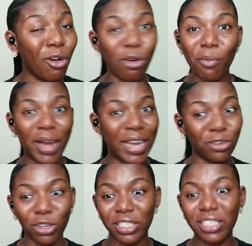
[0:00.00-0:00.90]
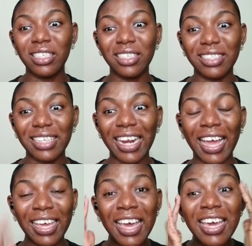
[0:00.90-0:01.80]
Oh my gosh, this is
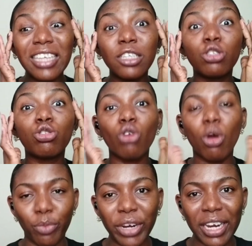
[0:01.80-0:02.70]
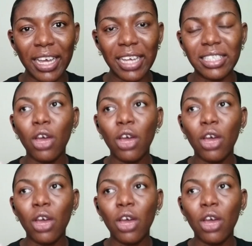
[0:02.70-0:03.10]
like, it is so brilliant.